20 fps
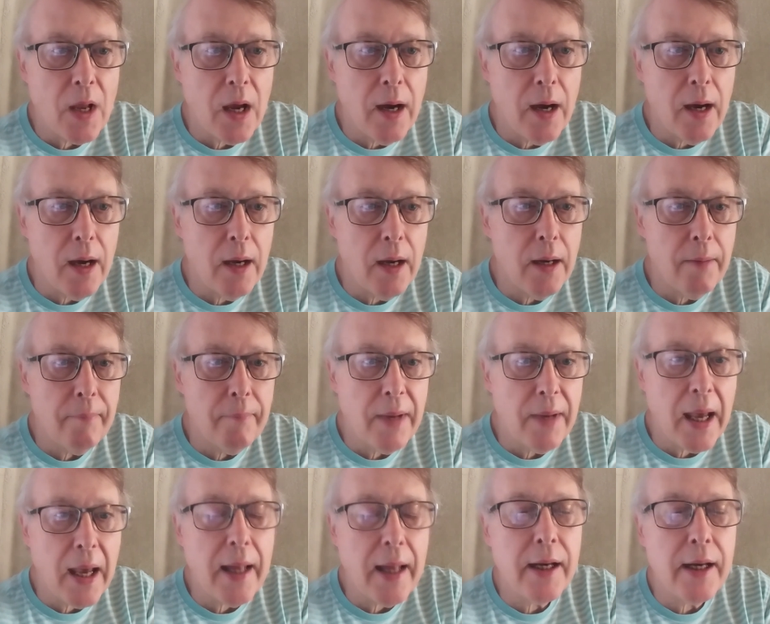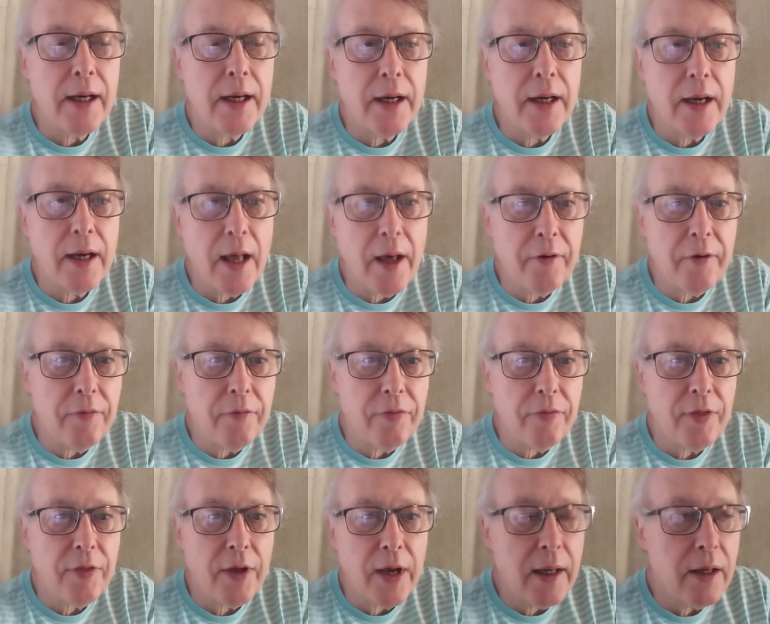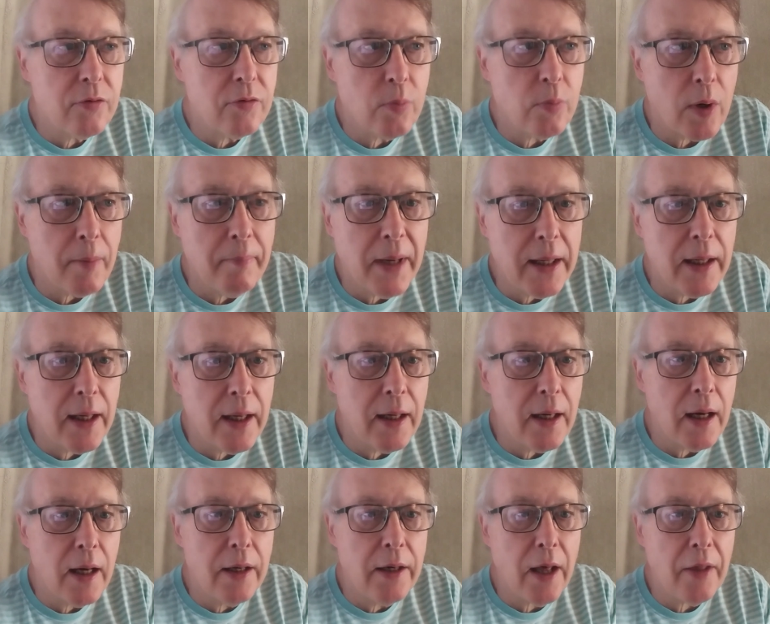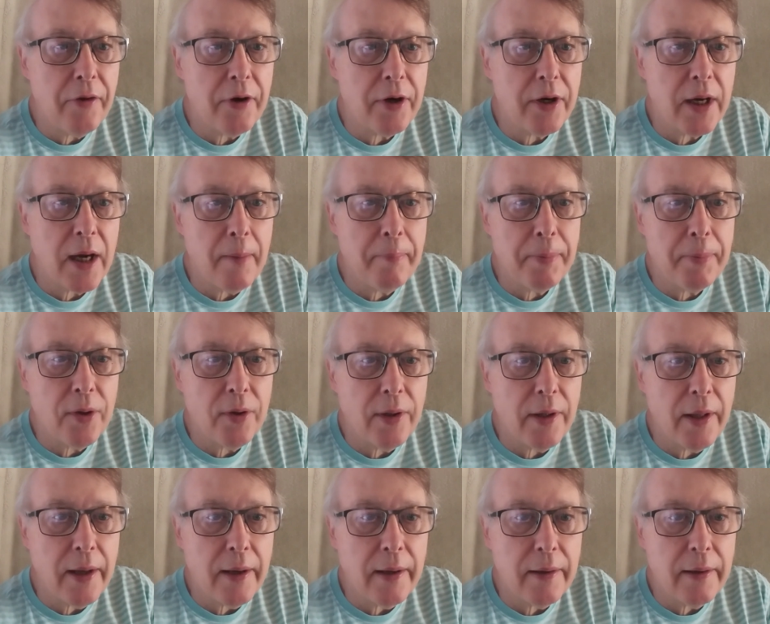and another thing is we're meeting another couple